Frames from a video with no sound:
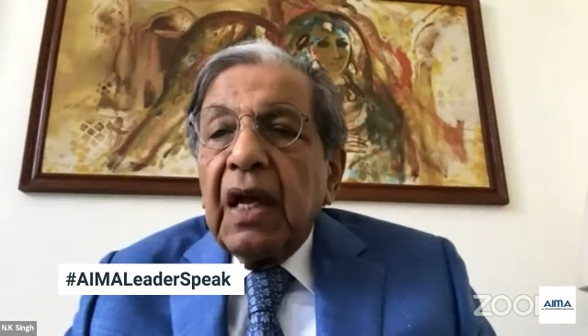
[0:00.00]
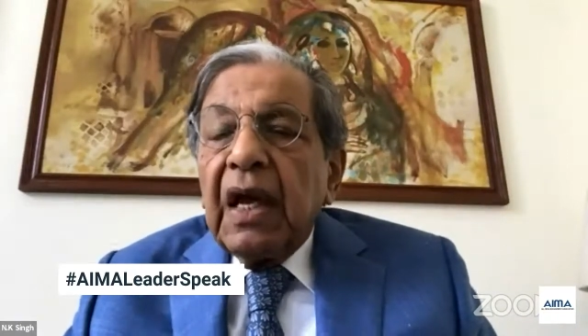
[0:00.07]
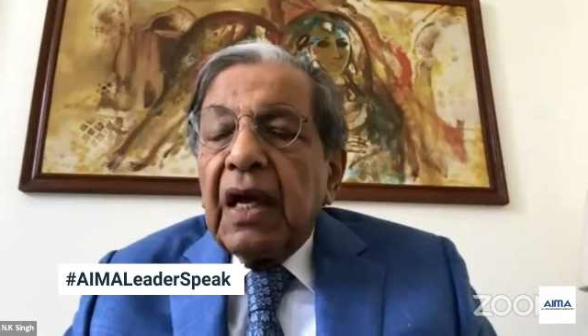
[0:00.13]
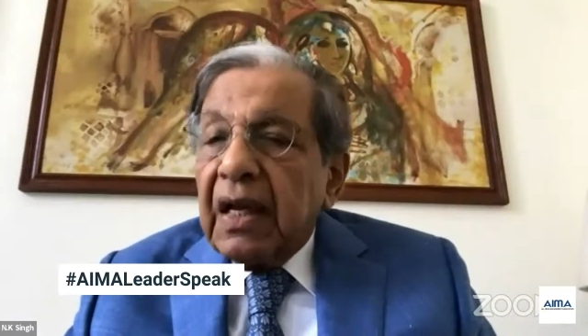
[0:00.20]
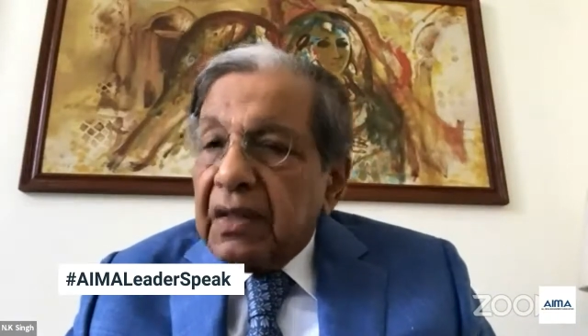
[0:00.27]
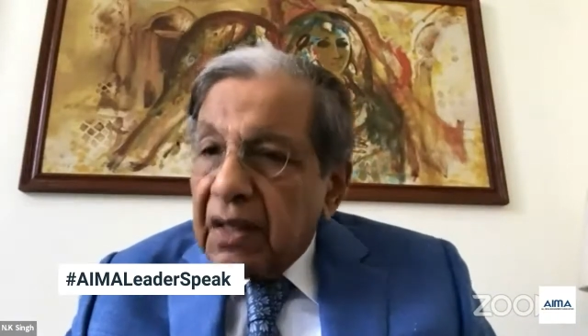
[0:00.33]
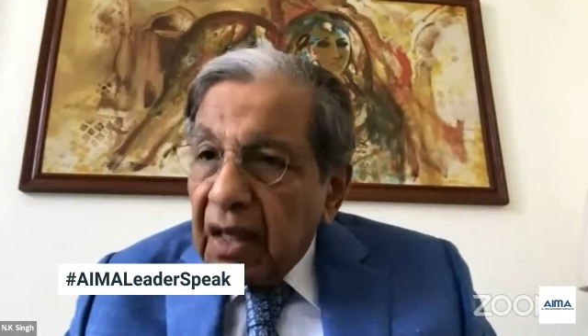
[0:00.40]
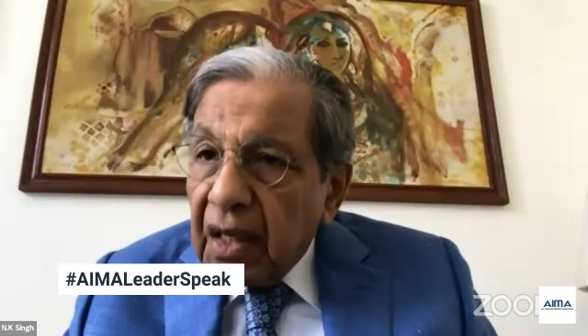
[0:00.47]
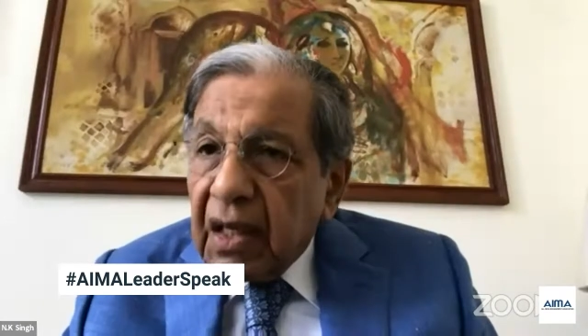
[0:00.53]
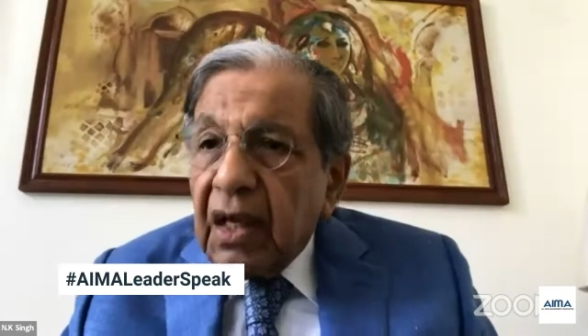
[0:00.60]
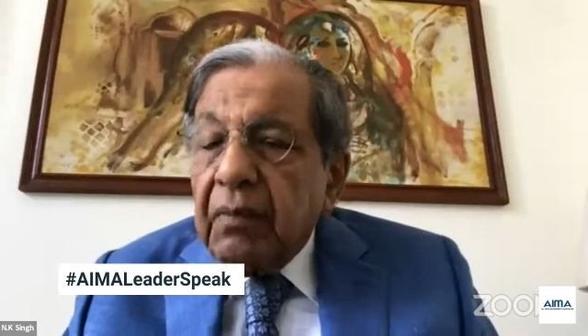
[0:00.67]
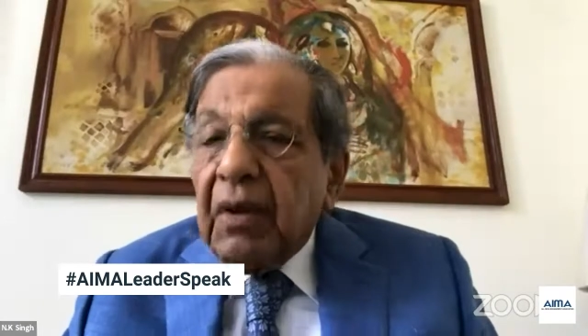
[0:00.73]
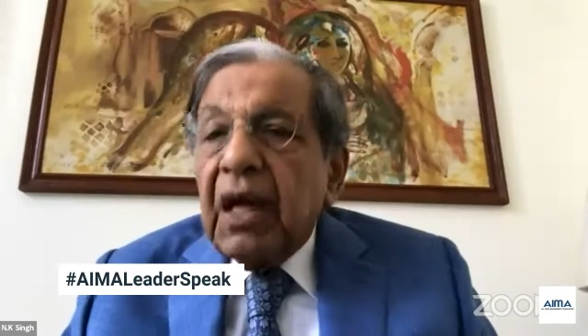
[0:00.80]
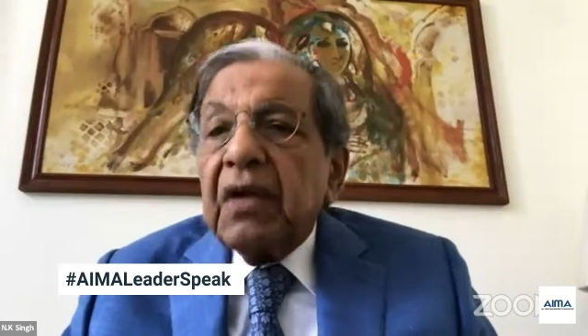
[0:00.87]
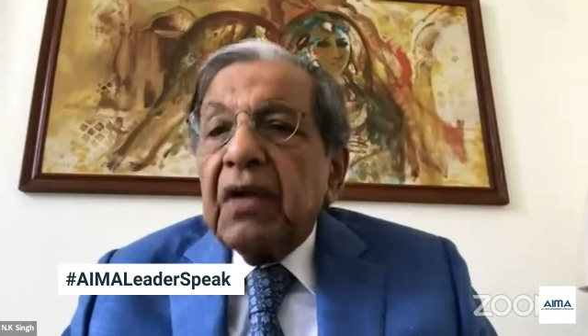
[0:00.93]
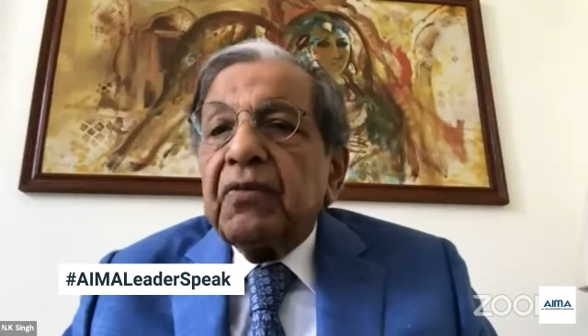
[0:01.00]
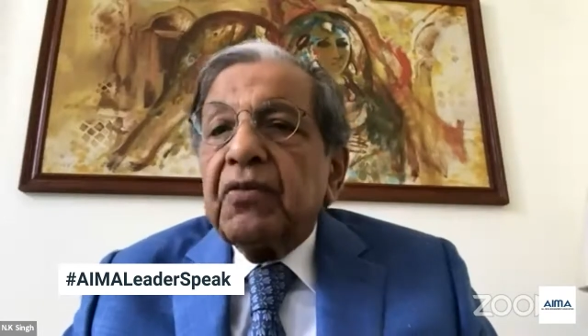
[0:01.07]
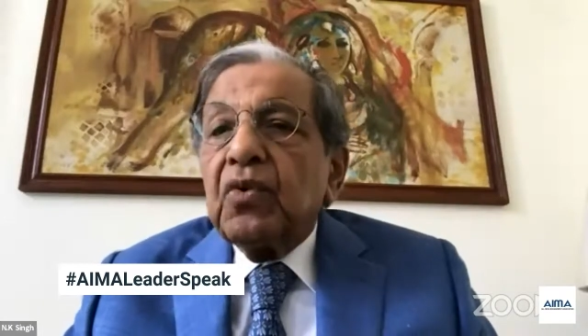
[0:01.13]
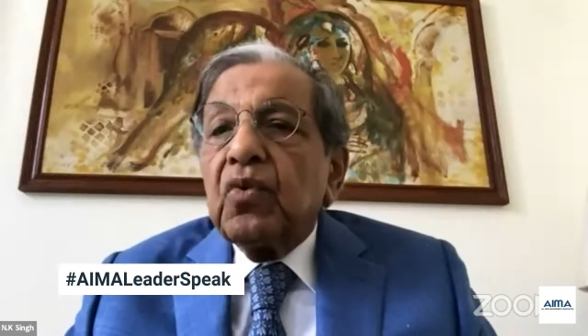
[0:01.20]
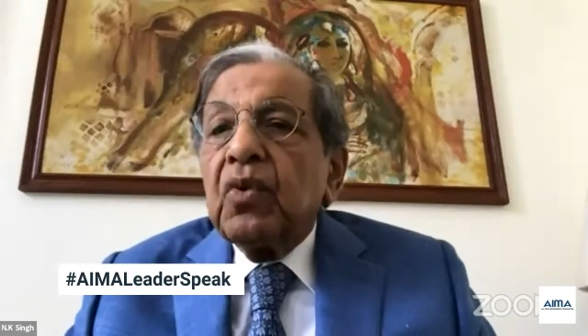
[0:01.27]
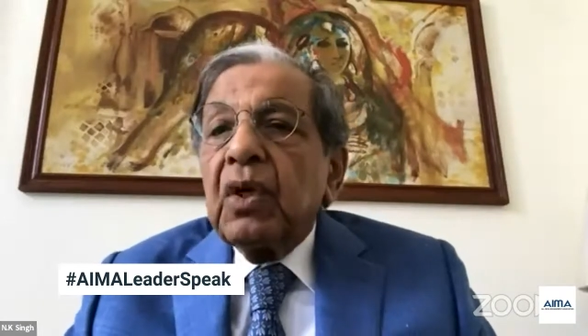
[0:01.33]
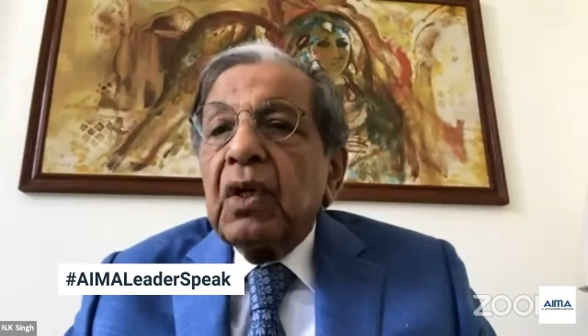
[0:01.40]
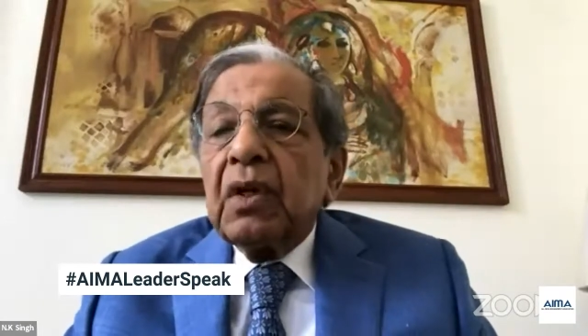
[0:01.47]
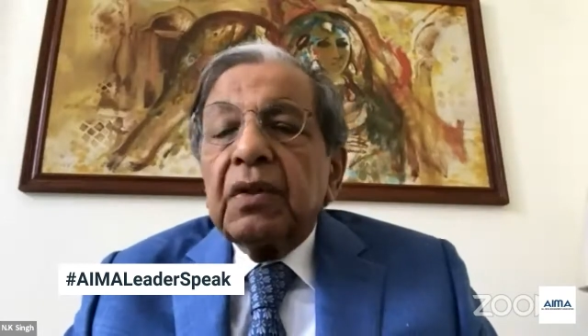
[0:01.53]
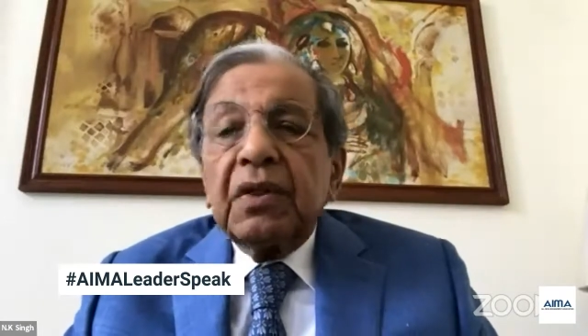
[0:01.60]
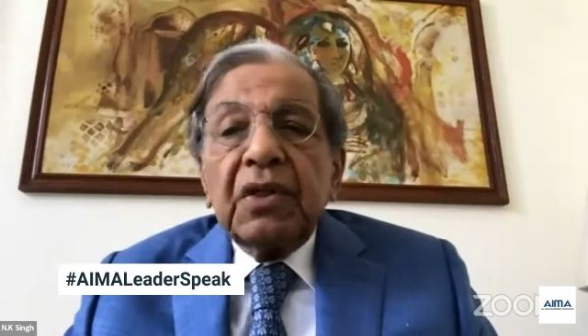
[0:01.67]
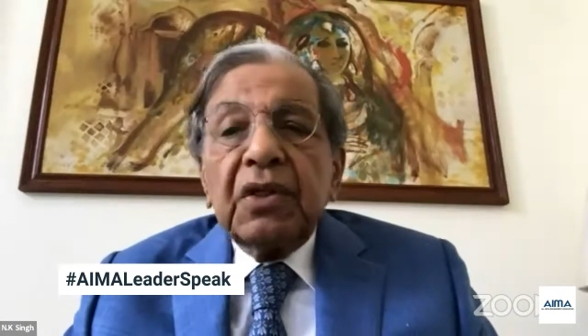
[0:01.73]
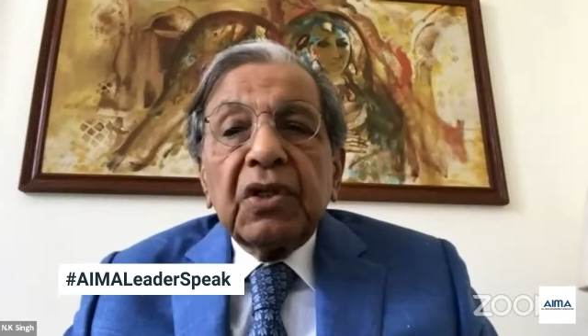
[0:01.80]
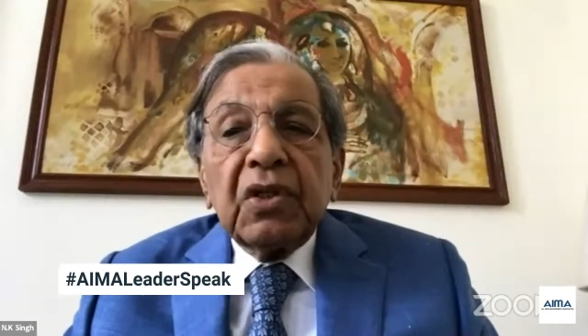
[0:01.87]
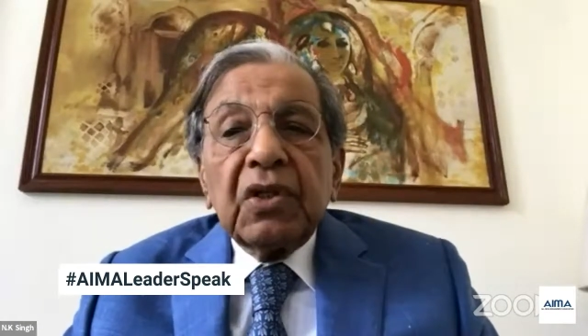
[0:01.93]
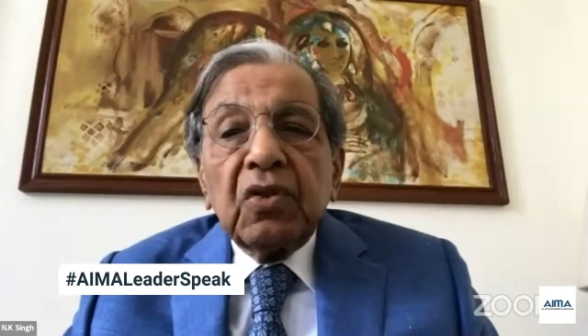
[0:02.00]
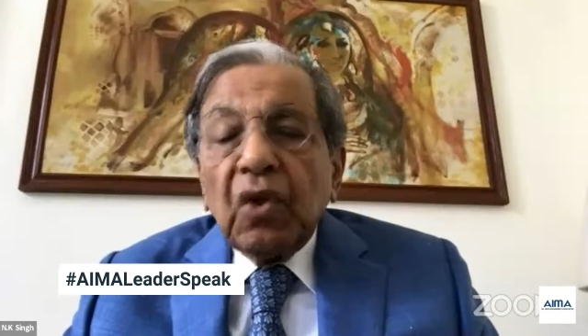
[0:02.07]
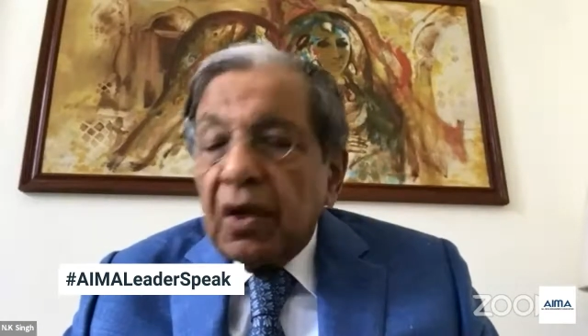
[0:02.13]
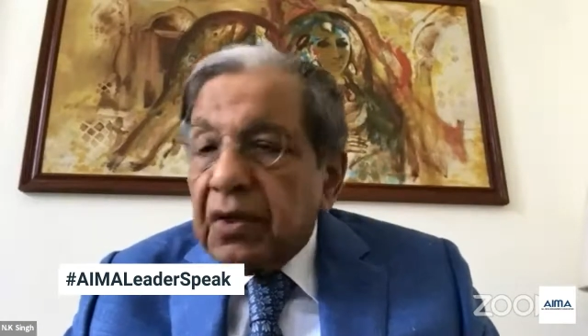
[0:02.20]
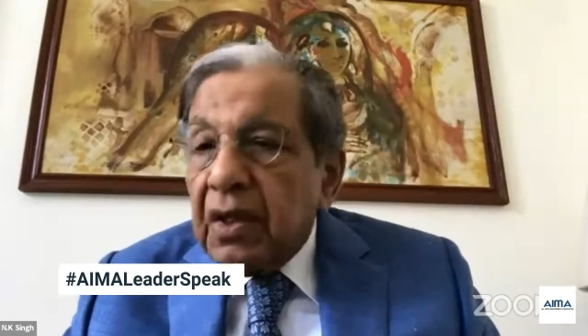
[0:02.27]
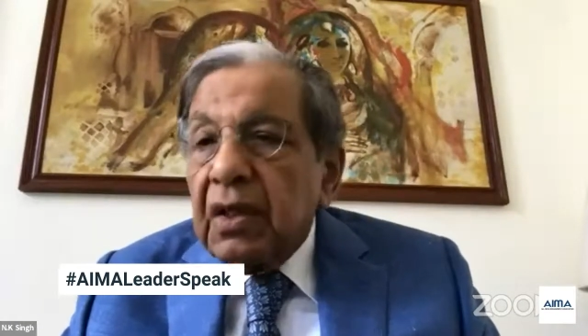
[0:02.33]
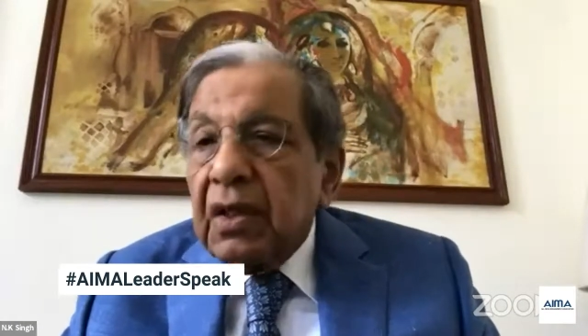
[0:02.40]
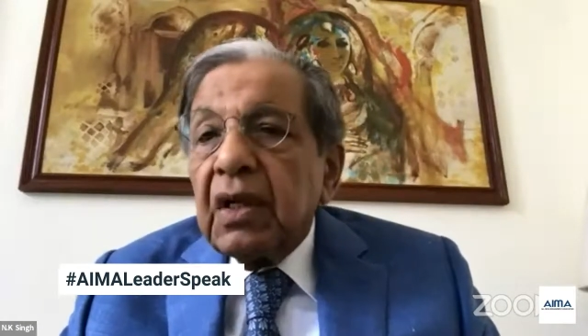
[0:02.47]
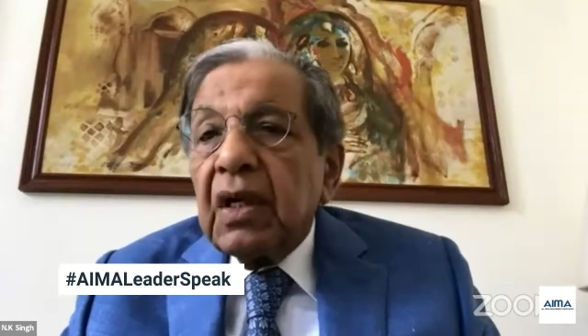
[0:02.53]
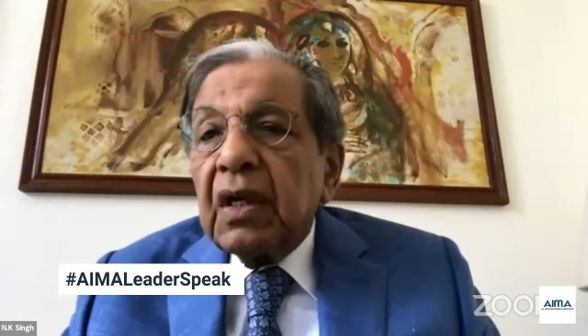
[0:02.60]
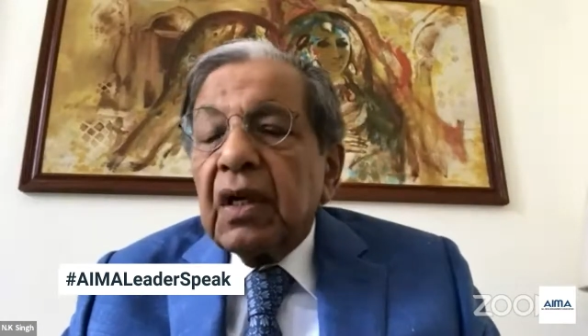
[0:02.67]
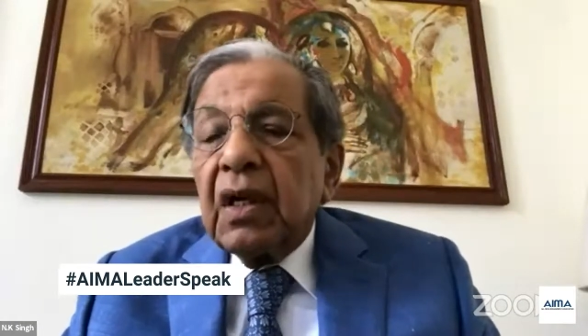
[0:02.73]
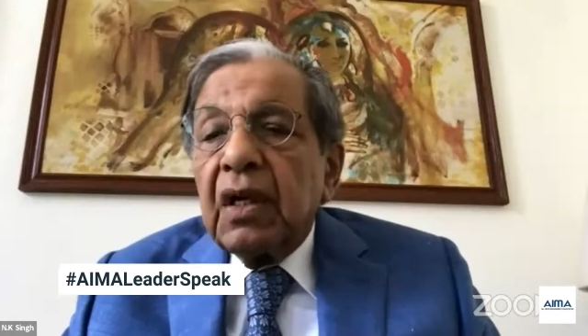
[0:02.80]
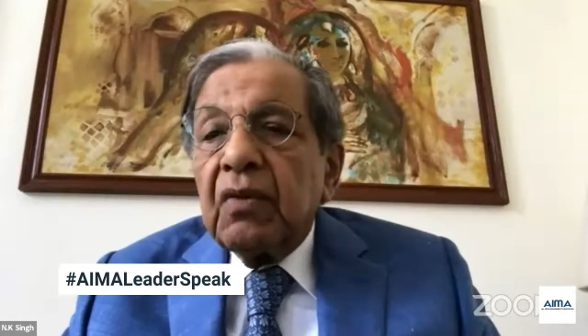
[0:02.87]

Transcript: And I think, in my view, this is not a year